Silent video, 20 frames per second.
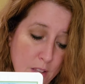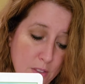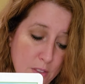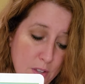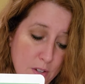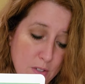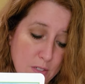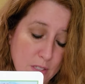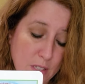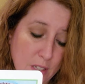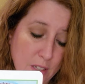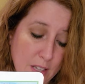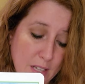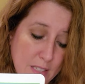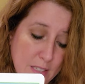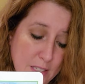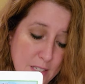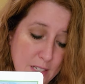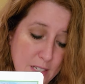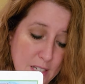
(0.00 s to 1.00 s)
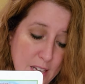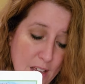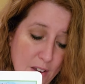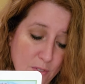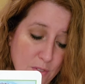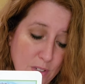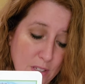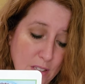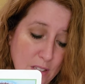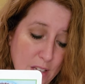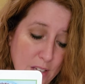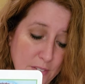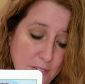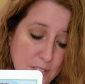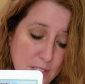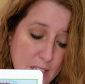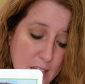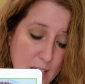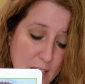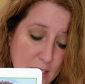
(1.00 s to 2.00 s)
There is a lesson in every
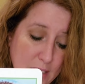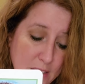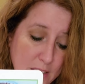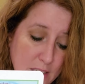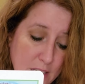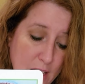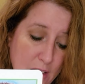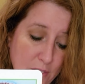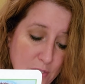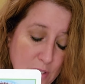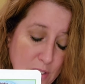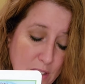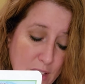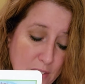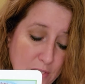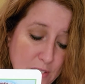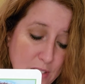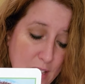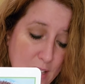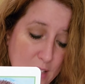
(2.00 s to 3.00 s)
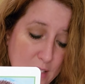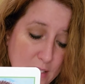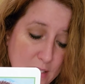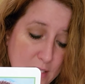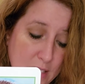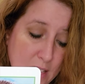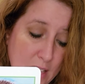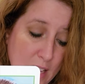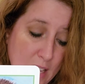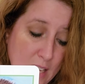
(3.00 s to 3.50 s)
life's test, every life test,